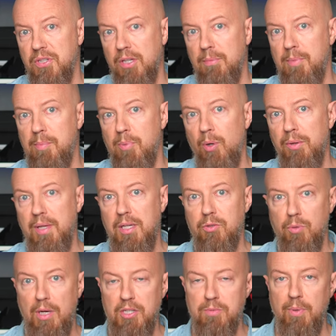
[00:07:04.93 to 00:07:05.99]
that can be both a
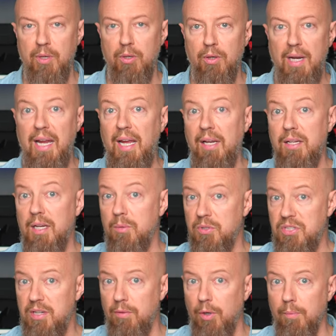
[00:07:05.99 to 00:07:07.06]
transmitter and a
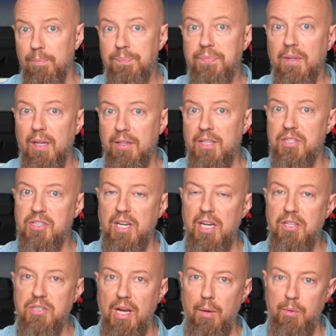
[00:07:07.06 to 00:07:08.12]
receiver. In this
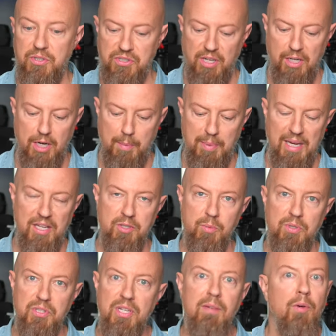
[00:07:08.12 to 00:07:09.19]
case, I would set it up as a
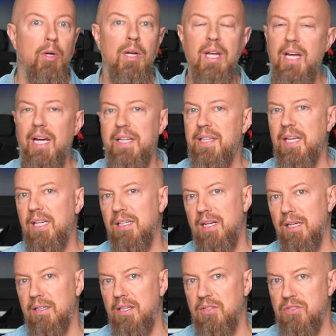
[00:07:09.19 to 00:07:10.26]
receiver and then
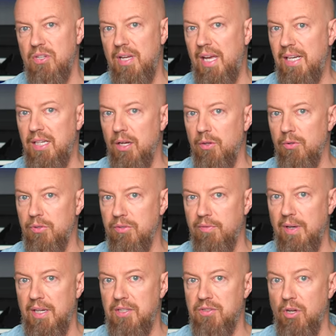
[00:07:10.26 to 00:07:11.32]
connect this to any other
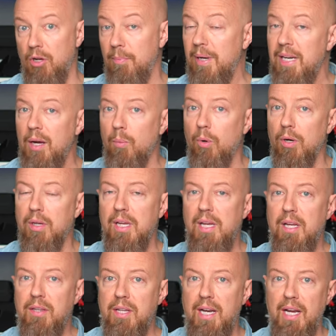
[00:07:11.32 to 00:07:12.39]
device on my network
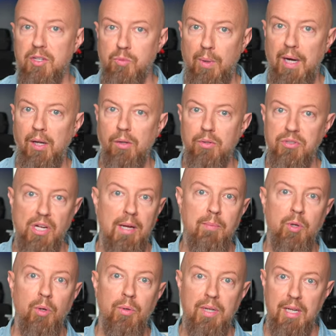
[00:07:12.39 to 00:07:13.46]
that has regular
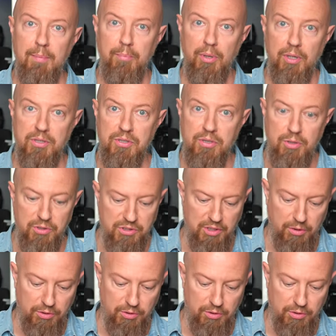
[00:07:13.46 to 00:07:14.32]
timecode inputs. You see